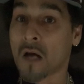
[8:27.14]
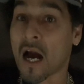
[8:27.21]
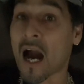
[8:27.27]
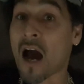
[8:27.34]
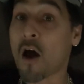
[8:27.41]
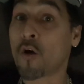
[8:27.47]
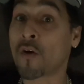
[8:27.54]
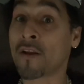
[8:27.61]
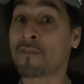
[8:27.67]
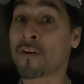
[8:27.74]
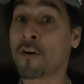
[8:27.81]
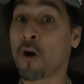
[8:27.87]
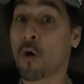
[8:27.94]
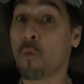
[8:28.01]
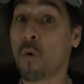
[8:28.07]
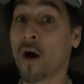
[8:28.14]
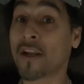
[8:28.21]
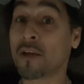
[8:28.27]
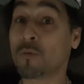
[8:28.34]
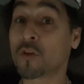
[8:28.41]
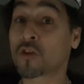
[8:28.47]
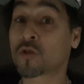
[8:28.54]
I don't even know what
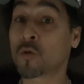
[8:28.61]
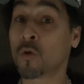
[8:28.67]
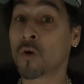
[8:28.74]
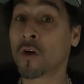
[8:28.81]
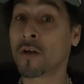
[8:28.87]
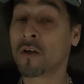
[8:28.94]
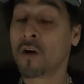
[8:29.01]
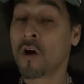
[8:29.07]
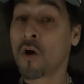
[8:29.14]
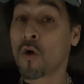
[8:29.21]
he was doing,